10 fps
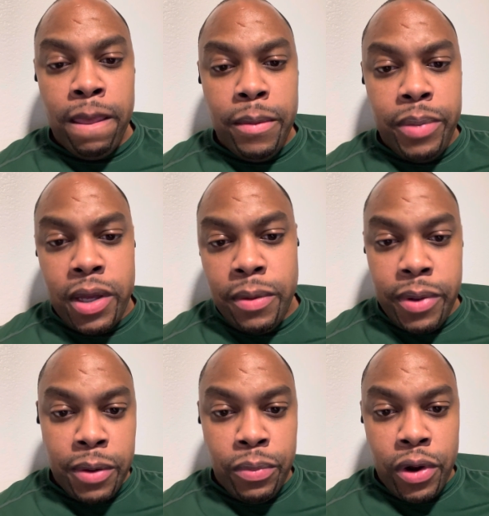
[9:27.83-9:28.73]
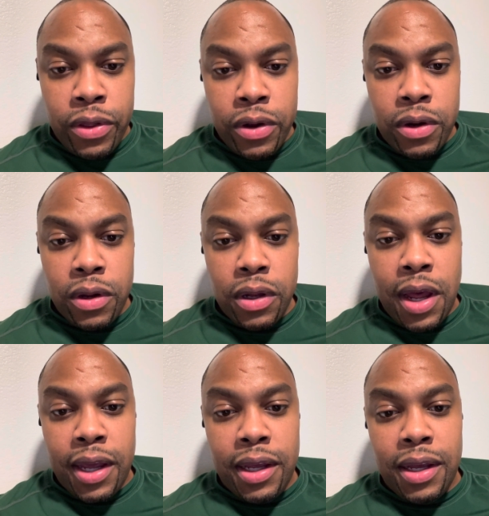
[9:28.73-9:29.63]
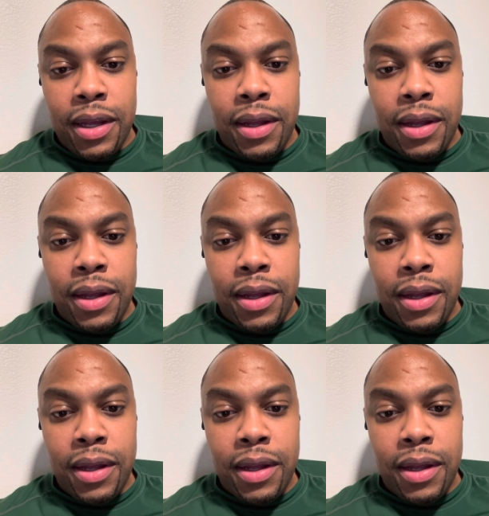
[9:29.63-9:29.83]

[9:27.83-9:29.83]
being a big brother, like